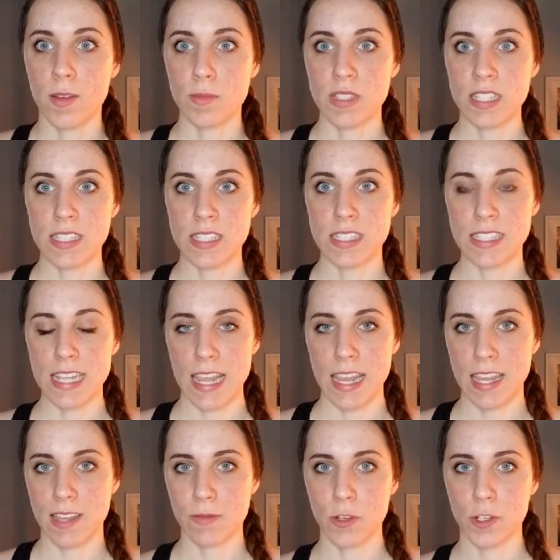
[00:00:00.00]
Today
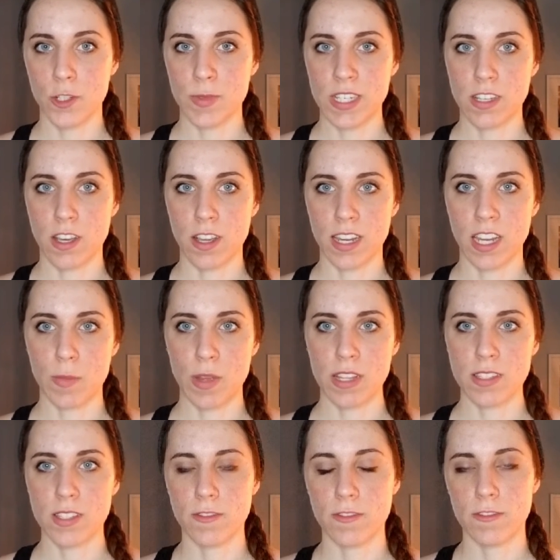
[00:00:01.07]
I'm going to be talking about
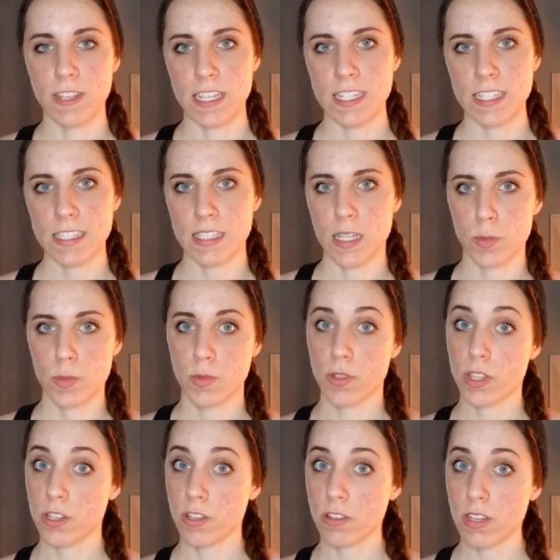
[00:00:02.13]
some fitness tips for
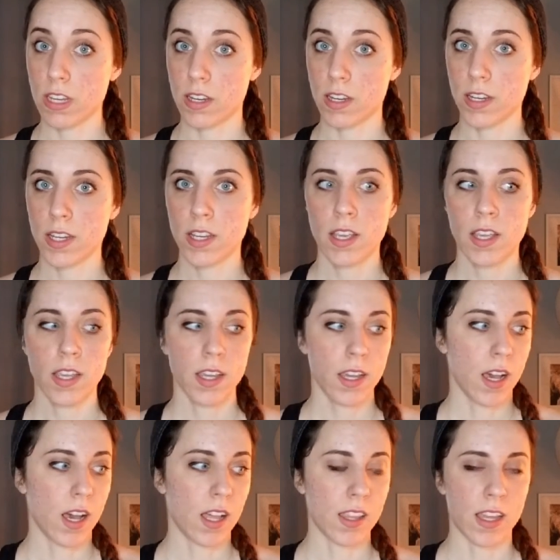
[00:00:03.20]
the new year.
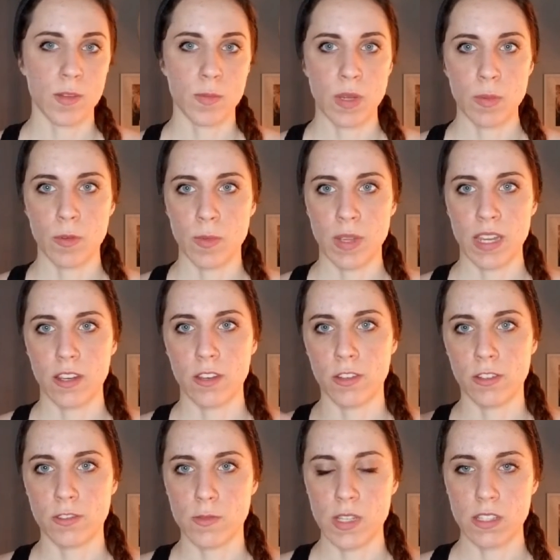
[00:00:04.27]
A lot of people make New
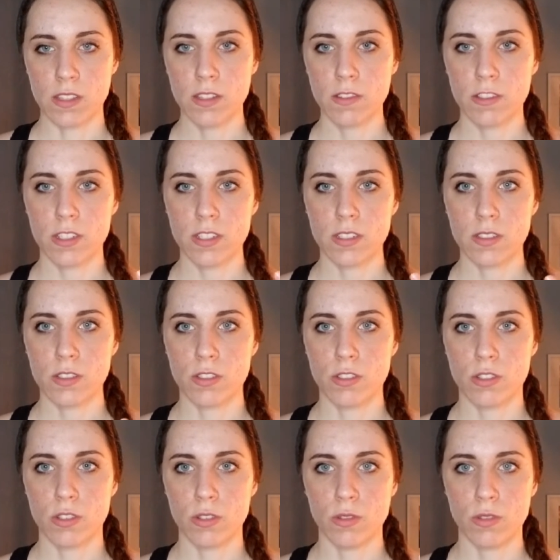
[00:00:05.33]
Year's resolutions
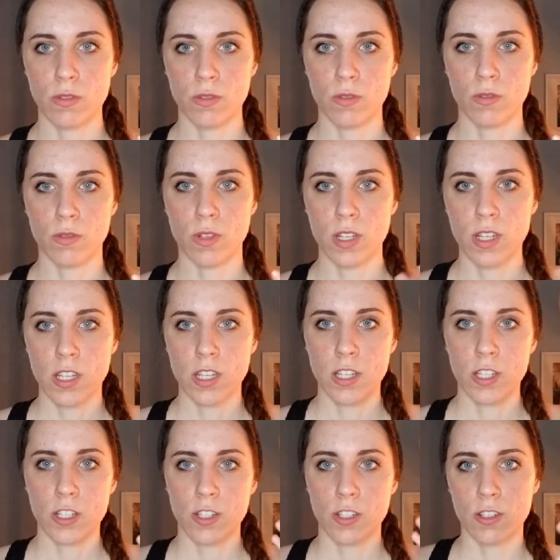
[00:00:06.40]
to
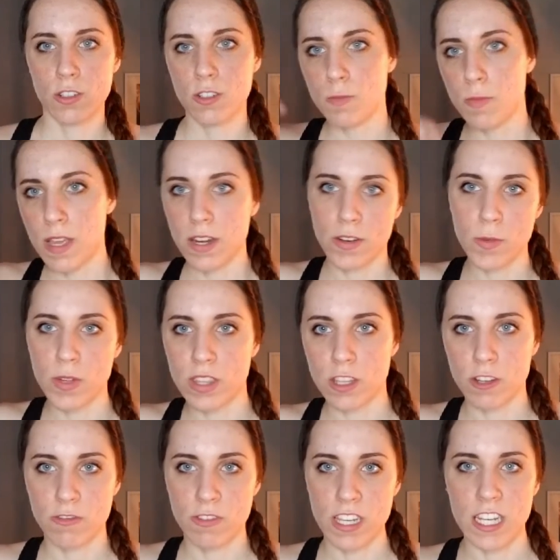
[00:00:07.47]
do better with their
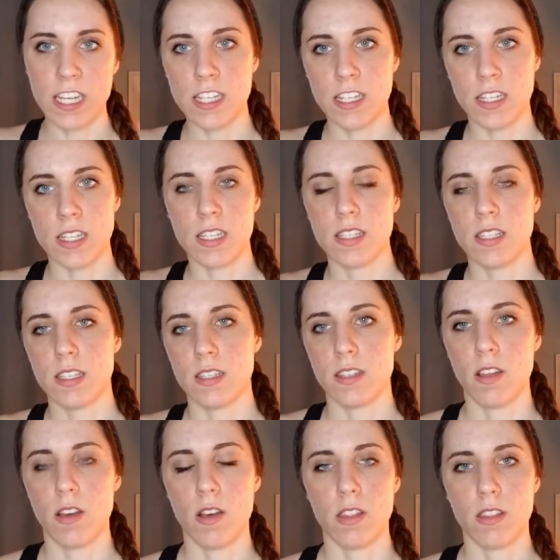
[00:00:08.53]
fitness and
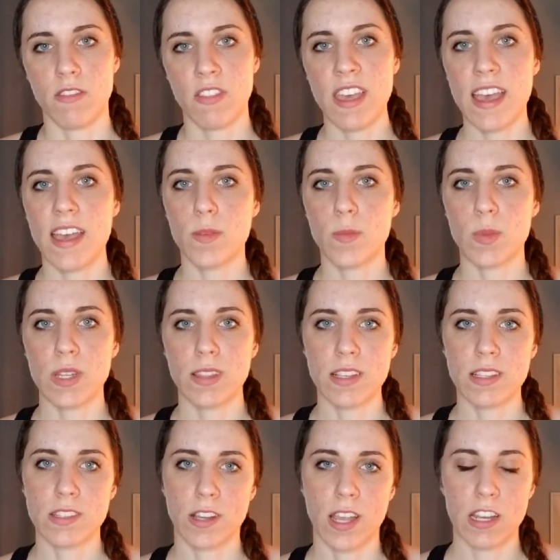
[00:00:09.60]
all of that, but
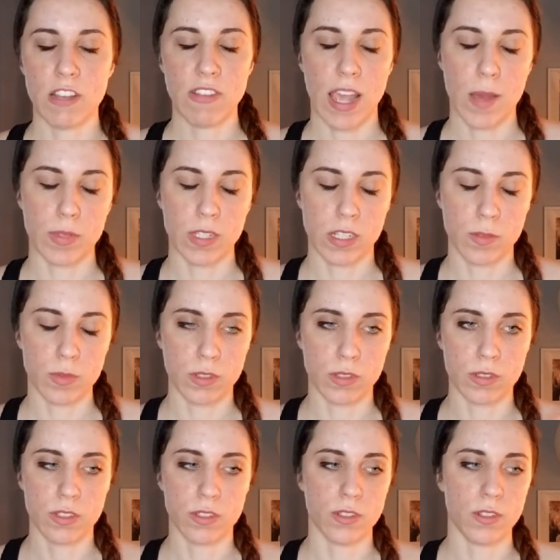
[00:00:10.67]
these are kind of applicable
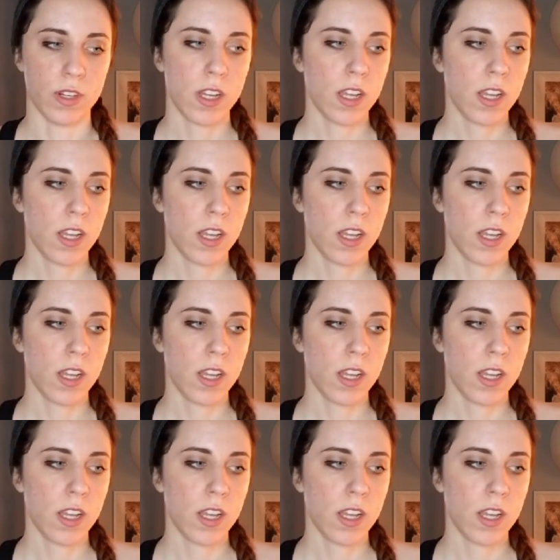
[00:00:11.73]
to